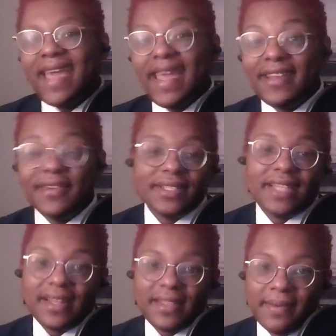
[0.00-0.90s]
And you would
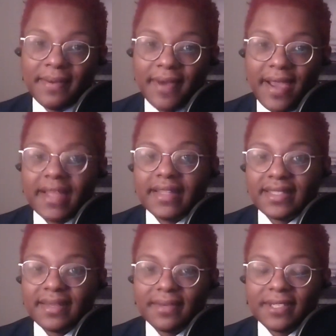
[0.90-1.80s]
technically be right in
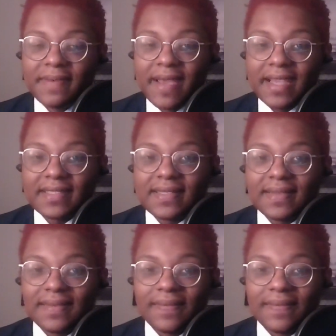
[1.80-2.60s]
some respects.